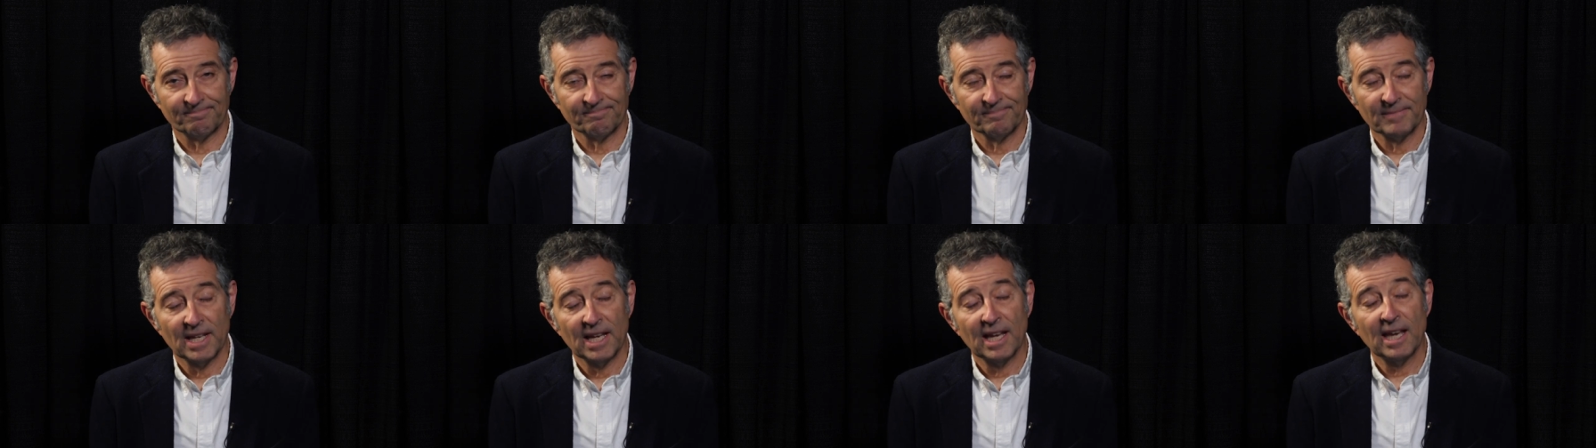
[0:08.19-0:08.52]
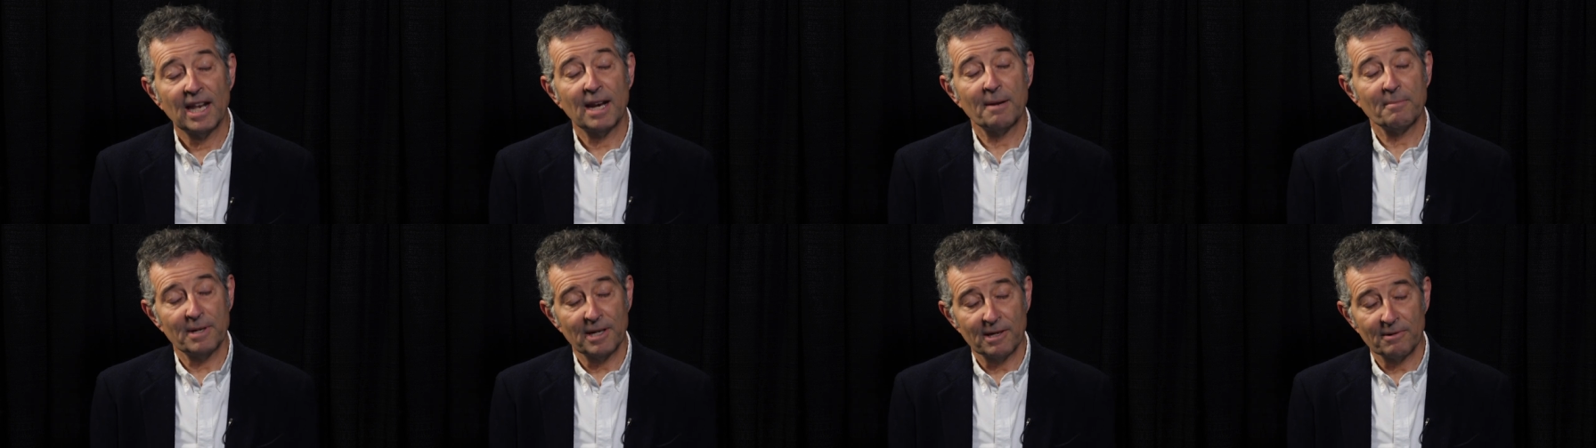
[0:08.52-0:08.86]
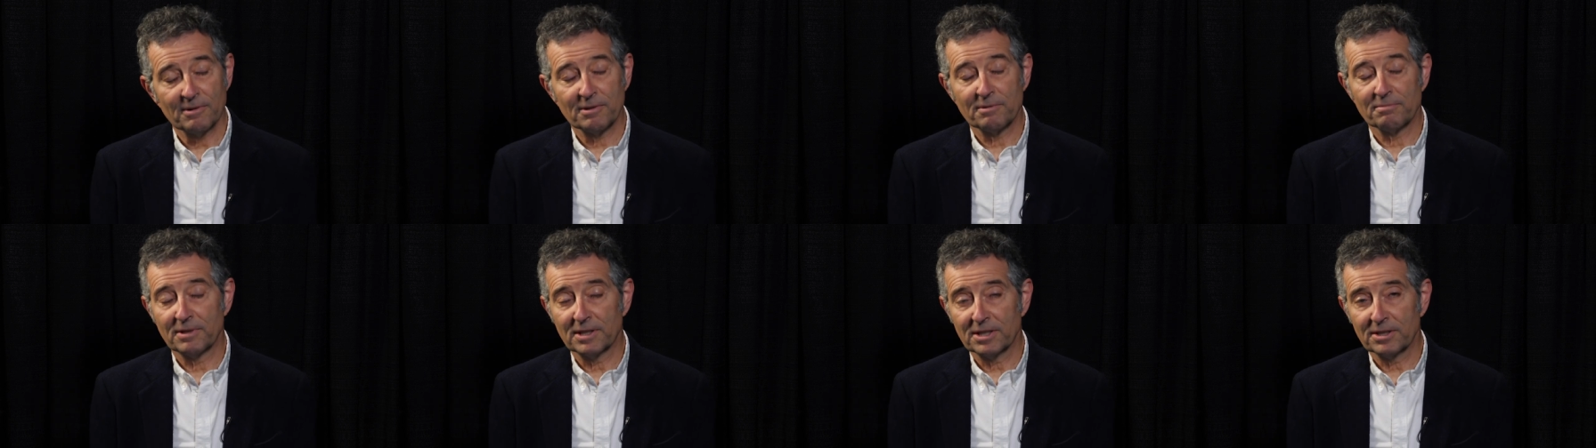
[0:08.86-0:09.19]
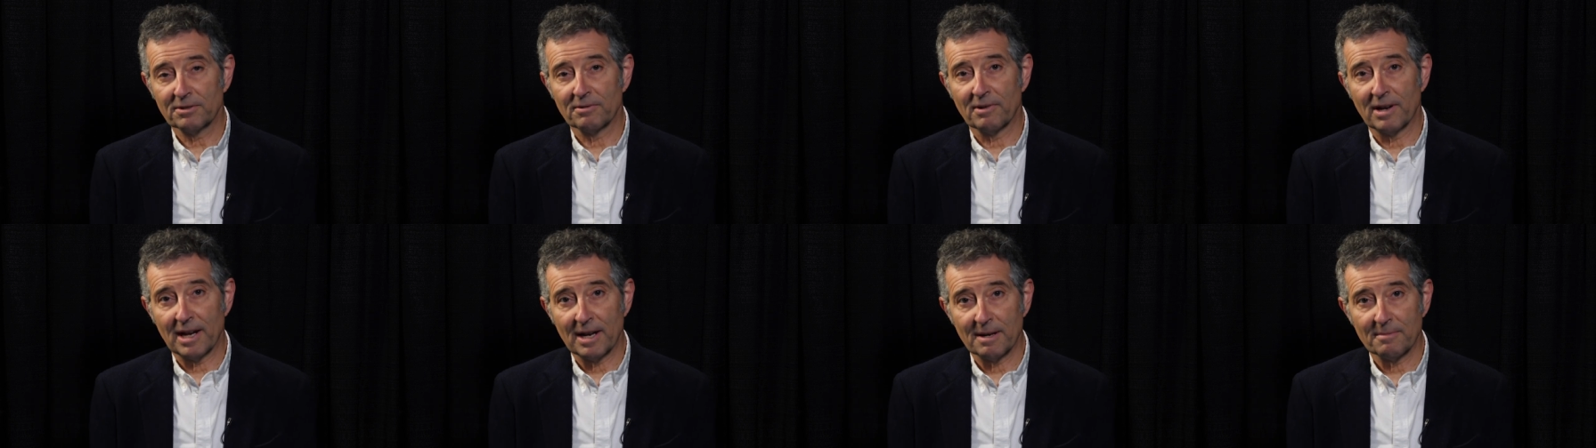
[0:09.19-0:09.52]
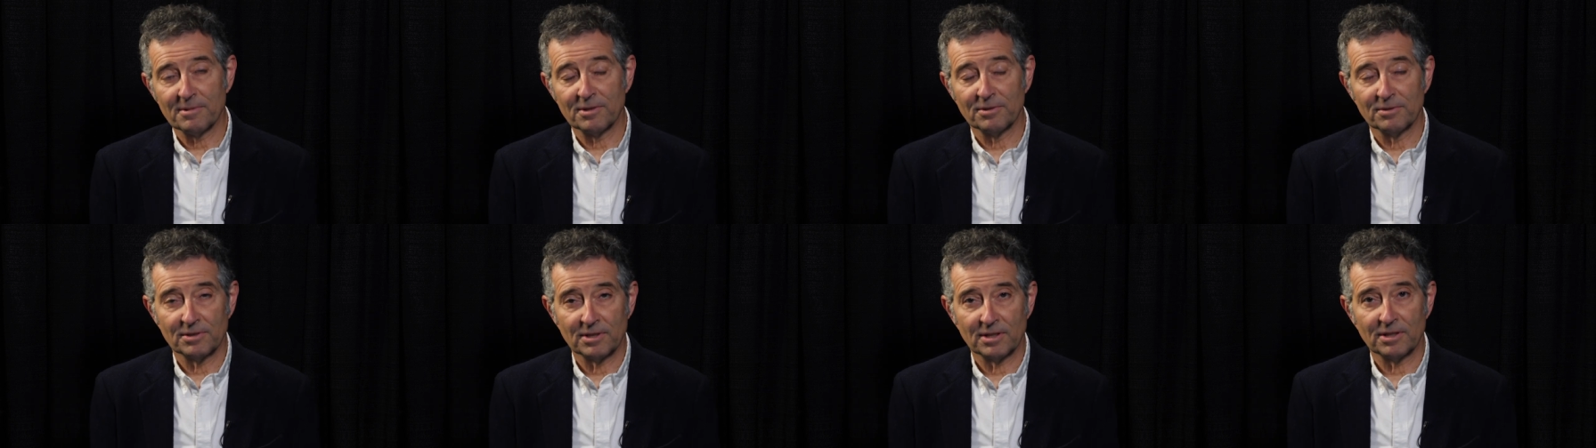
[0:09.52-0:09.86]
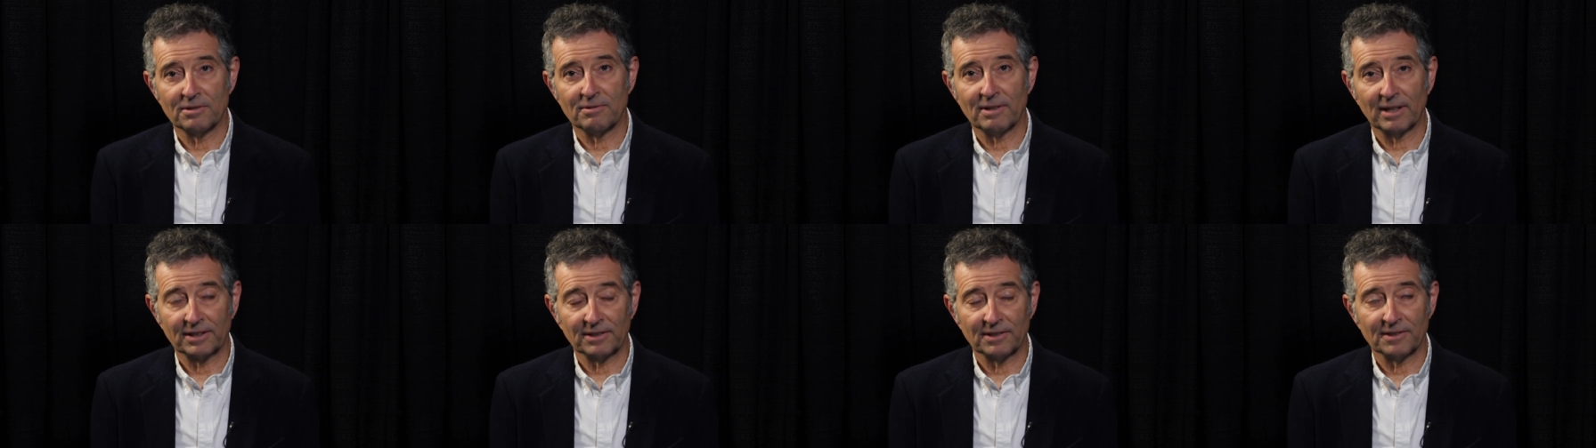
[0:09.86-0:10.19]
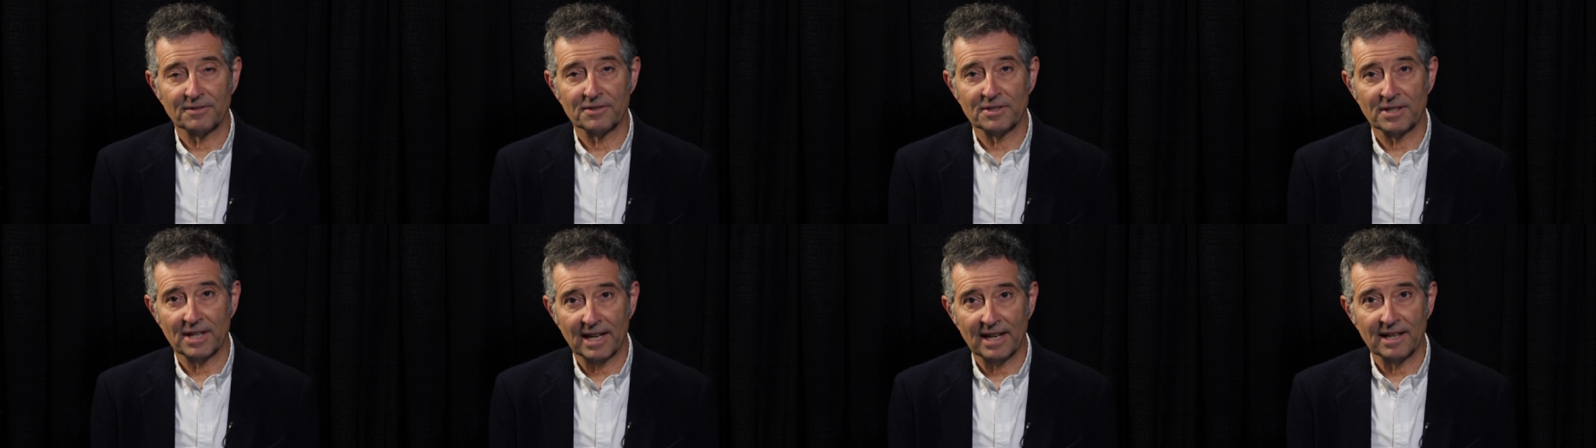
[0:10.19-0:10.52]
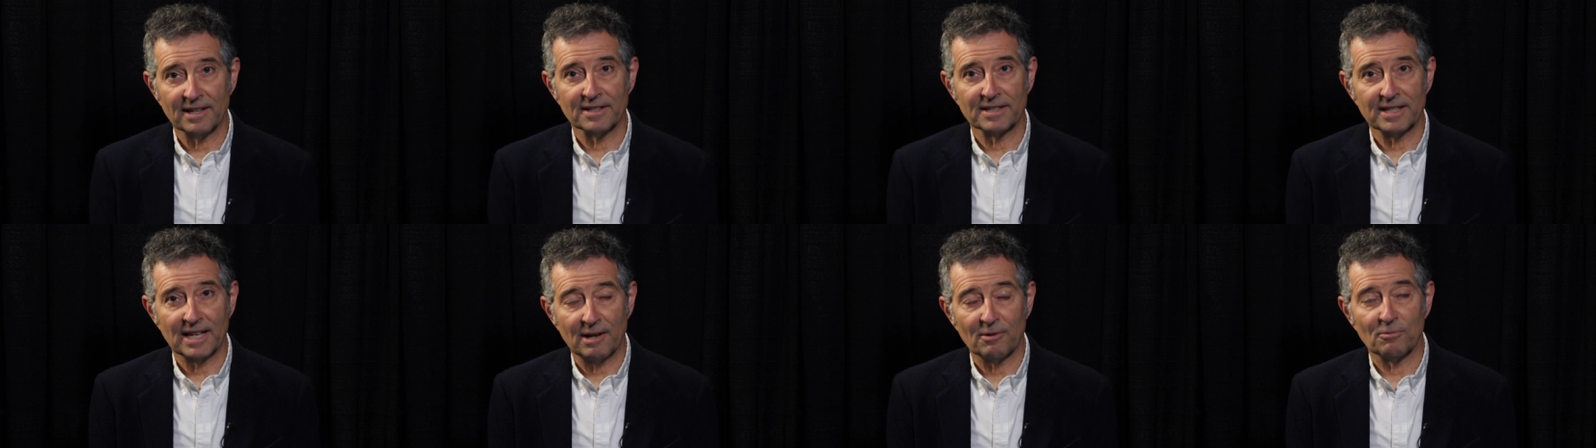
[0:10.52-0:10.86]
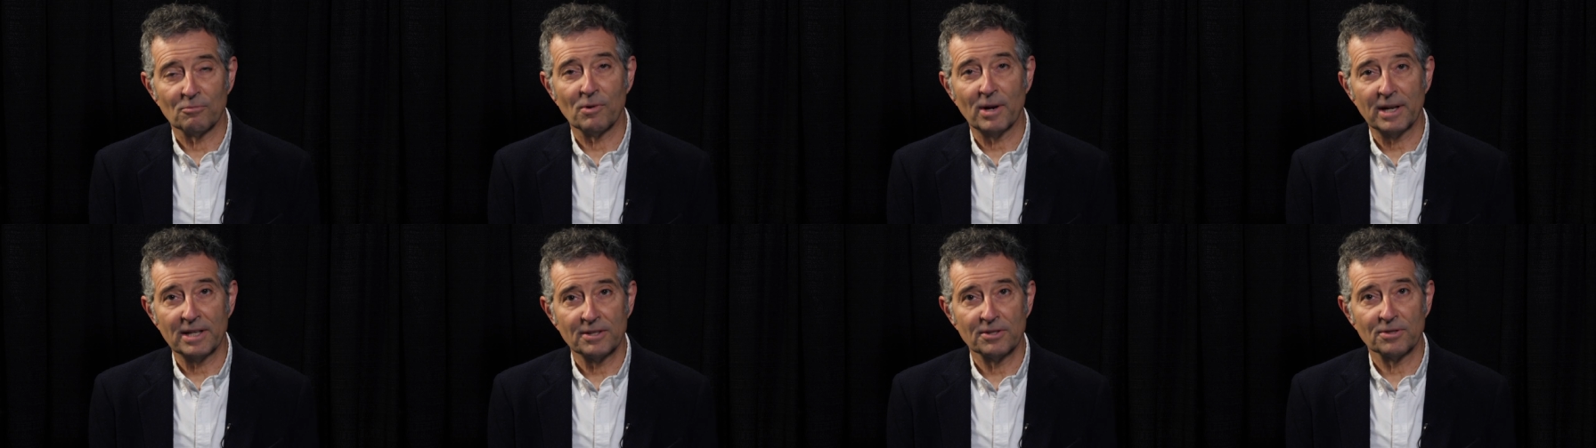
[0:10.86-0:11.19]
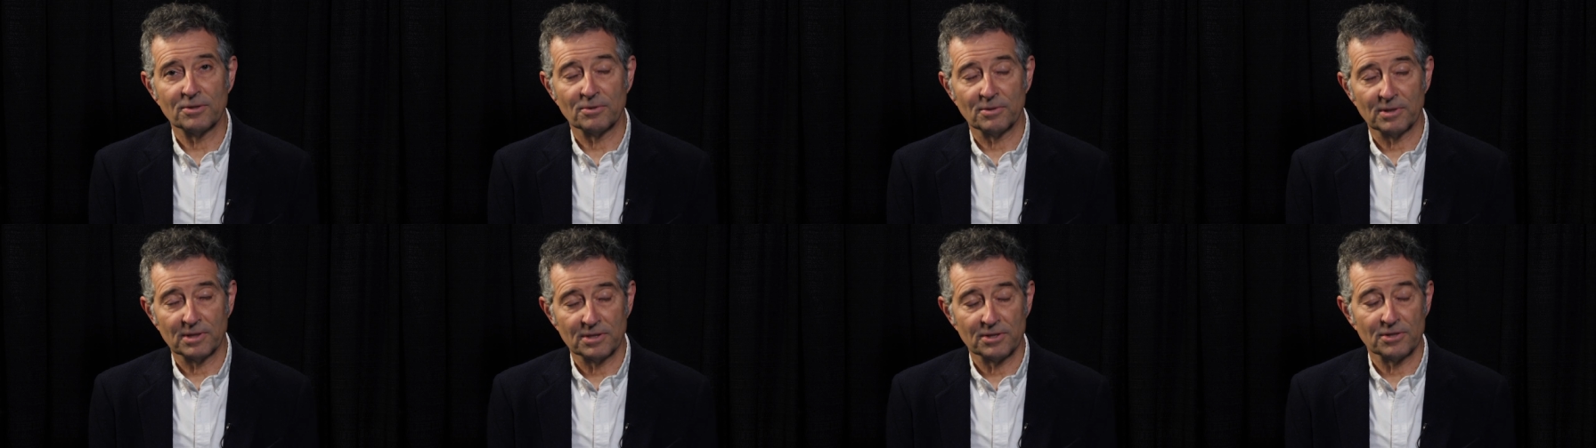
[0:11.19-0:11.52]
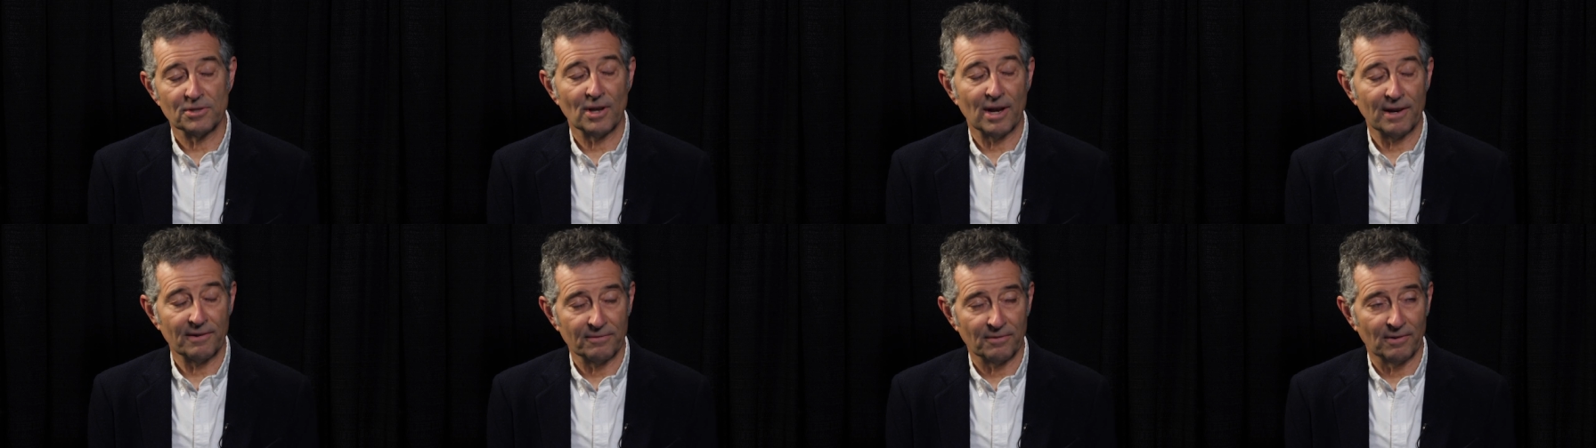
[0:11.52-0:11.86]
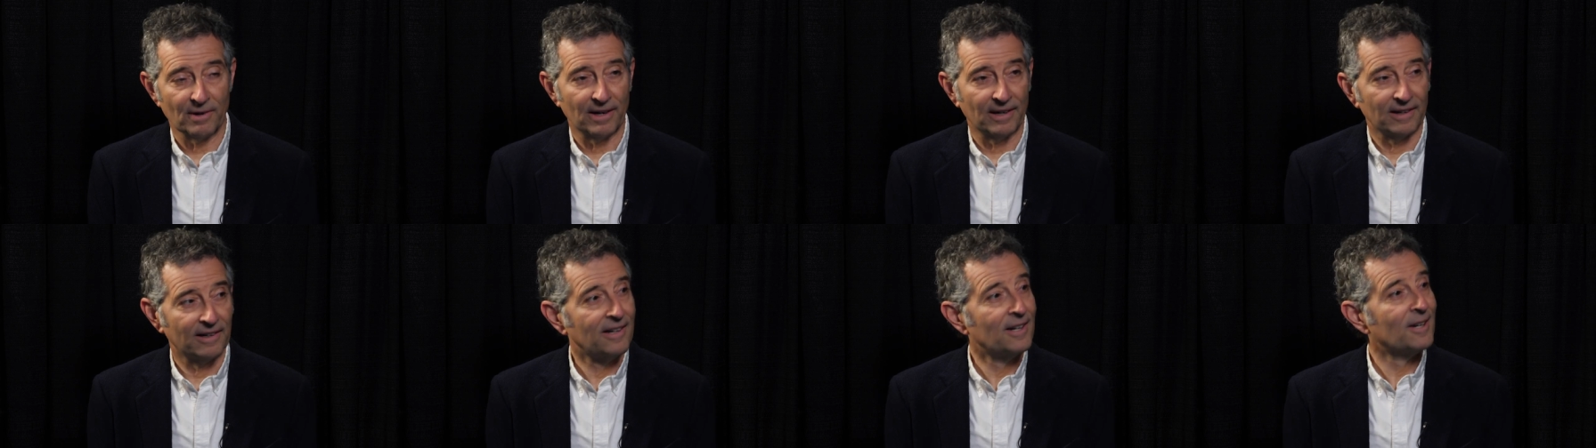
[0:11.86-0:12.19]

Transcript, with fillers: And I'm here with Rich Graham, who's the Director of Sales at WhiteSource Software.